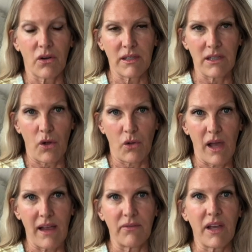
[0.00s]
adult
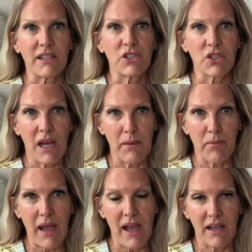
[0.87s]
life and shape
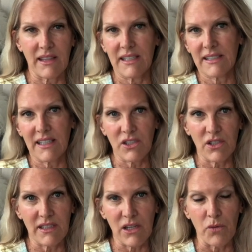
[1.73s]
the decisions
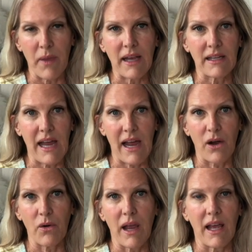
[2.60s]
that you make
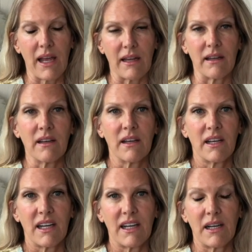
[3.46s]
now and
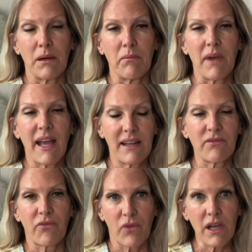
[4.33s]

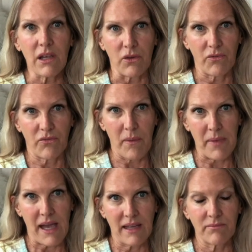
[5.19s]
free you from
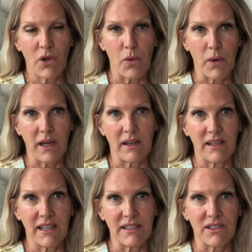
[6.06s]
that going
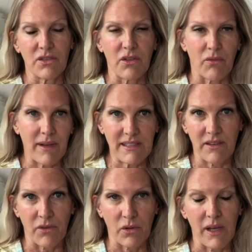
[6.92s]
into the rest
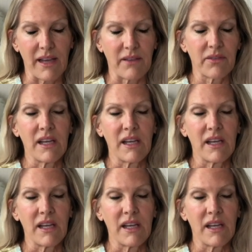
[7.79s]
of your life.